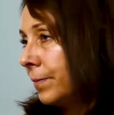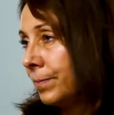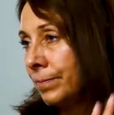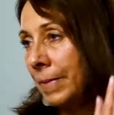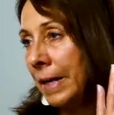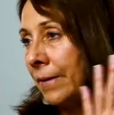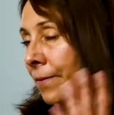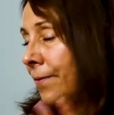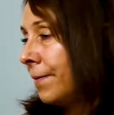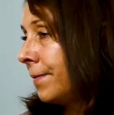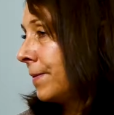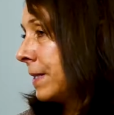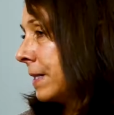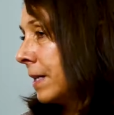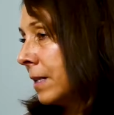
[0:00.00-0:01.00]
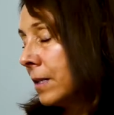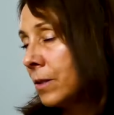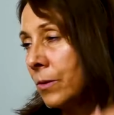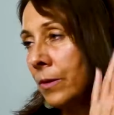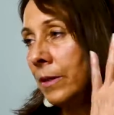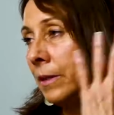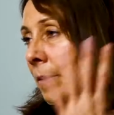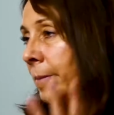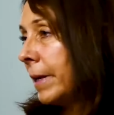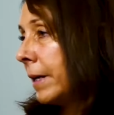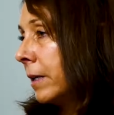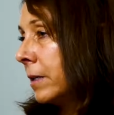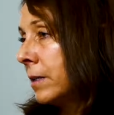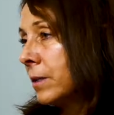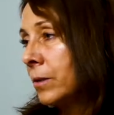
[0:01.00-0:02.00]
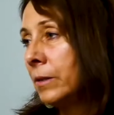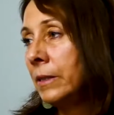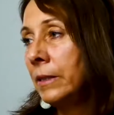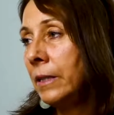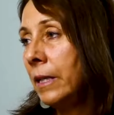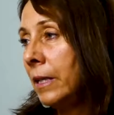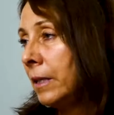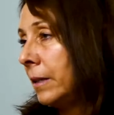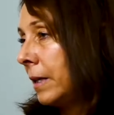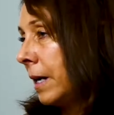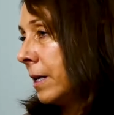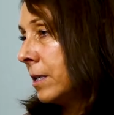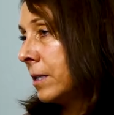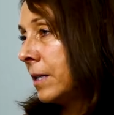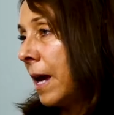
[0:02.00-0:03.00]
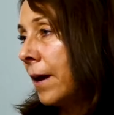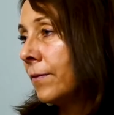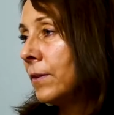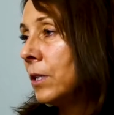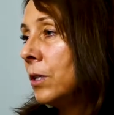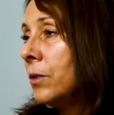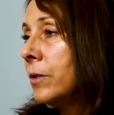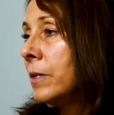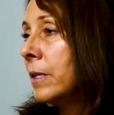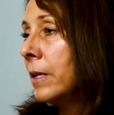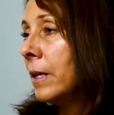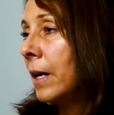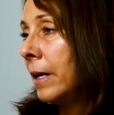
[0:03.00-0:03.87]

My skin is oily, my hair is oily, I just have to use it.